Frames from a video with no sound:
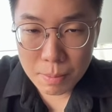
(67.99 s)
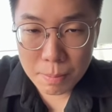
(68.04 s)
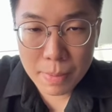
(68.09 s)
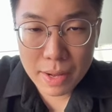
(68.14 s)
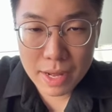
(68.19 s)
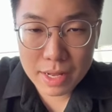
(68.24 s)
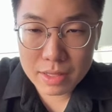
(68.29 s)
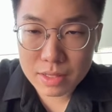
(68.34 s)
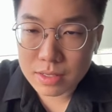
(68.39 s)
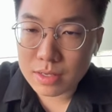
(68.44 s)

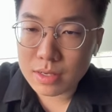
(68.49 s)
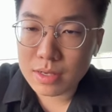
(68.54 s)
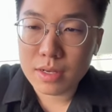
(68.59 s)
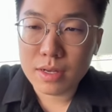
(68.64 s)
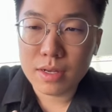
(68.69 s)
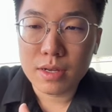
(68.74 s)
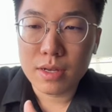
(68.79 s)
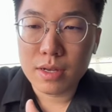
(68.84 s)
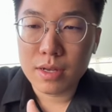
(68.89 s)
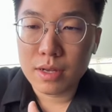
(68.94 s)
But
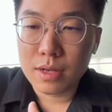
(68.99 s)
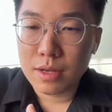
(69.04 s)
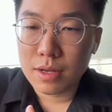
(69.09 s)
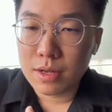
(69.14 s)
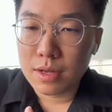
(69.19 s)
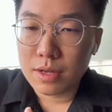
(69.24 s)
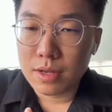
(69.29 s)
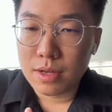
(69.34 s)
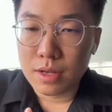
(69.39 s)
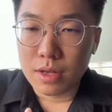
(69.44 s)

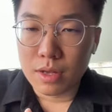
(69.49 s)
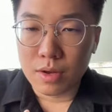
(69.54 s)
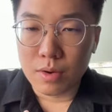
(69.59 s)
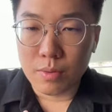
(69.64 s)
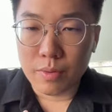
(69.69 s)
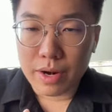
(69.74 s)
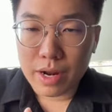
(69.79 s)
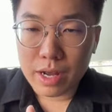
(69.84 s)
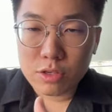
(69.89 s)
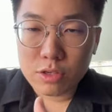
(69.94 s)

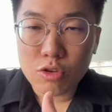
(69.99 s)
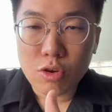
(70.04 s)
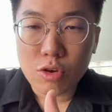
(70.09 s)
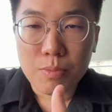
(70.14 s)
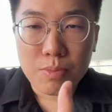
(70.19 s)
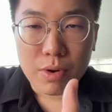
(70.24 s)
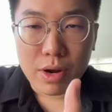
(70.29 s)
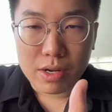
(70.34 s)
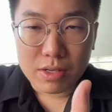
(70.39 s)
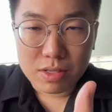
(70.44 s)
when I
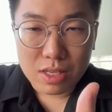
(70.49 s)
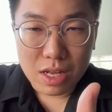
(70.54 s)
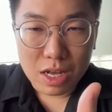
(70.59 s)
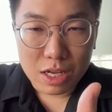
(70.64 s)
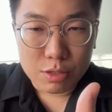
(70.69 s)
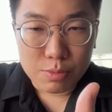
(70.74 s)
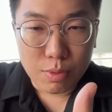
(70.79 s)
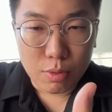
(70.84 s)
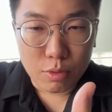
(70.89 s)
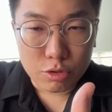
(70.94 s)
saw price
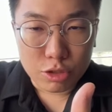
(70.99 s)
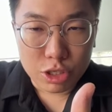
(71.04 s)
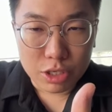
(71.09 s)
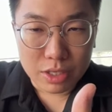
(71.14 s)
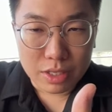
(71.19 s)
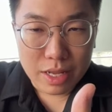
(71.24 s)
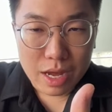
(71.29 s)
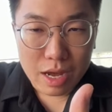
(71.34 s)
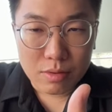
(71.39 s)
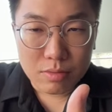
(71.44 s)
starts
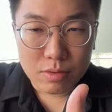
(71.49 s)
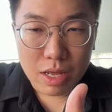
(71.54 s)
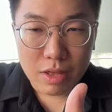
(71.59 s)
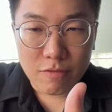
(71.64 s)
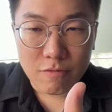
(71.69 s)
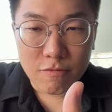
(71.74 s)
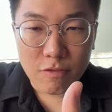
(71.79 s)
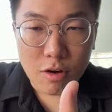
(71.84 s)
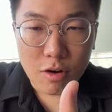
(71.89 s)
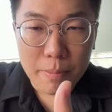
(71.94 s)
pushing down
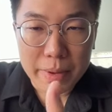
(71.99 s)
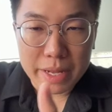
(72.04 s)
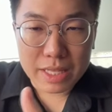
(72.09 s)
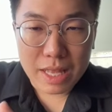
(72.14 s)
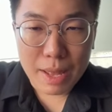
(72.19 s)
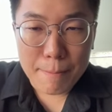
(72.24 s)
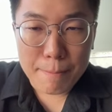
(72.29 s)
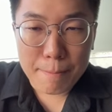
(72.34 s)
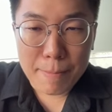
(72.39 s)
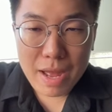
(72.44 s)
and
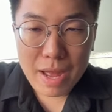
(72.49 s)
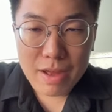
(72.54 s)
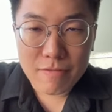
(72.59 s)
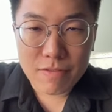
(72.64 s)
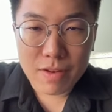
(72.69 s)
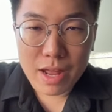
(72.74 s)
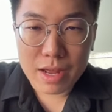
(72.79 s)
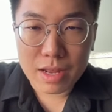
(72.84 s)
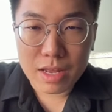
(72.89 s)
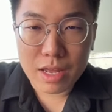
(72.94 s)
forming that bear
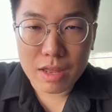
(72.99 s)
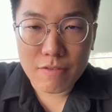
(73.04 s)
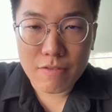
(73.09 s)
flag,